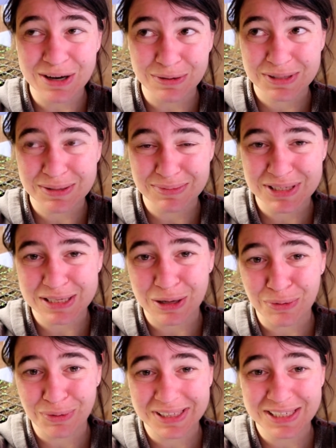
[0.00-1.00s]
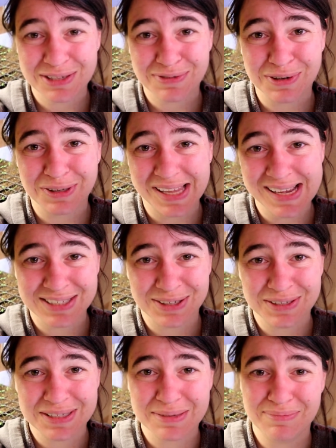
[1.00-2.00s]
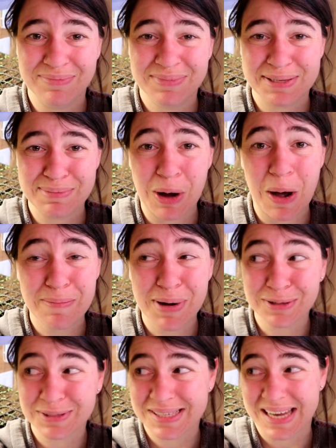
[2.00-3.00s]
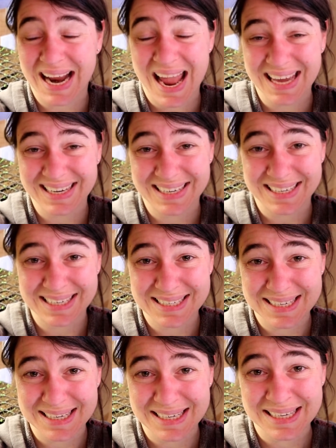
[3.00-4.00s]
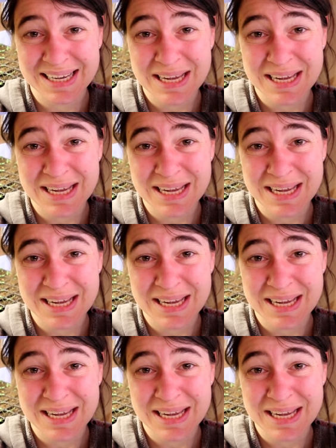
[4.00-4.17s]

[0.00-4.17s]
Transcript: some slow release fertilizer and some compost that I added into